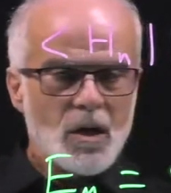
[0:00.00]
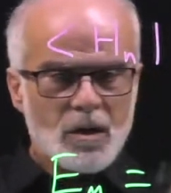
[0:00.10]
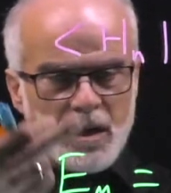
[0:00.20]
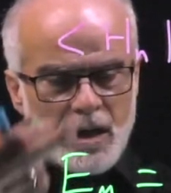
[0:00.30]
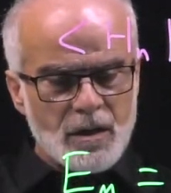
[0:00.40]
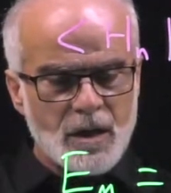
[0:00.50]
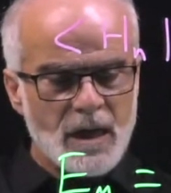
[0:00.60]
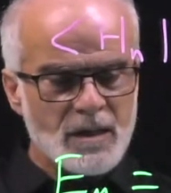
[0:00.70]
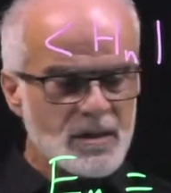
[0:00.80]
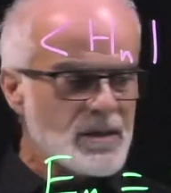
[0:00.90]
The other
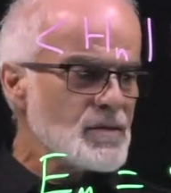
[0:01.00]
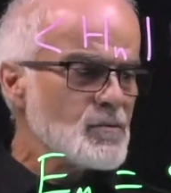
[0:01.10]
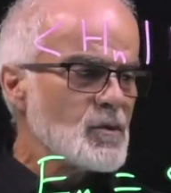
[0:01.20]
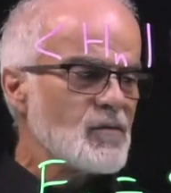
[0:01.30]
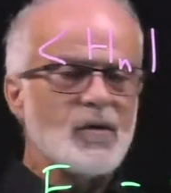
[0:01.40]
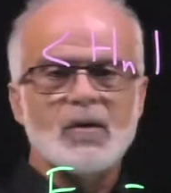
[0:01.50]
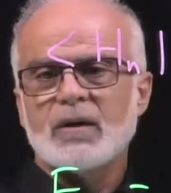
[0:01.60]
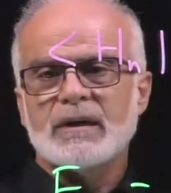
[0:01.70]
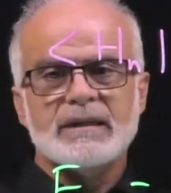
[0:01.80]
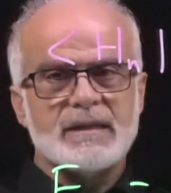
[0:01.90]
cases will follow
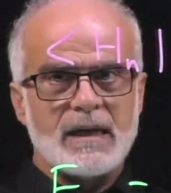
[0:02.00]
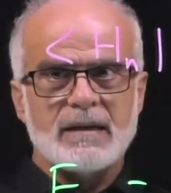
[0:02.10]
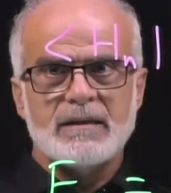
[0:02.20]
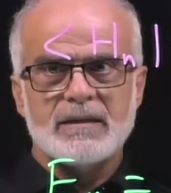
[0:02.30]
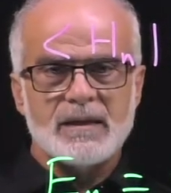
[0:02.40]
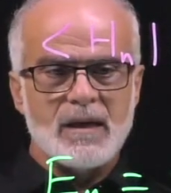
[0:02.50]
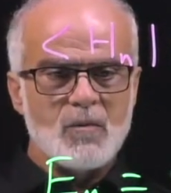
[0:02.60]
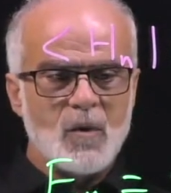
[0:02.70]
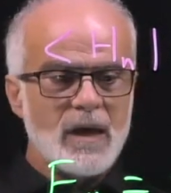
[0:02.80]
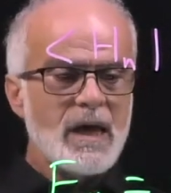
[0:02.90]
in exactly the same
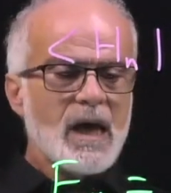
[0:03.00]
way.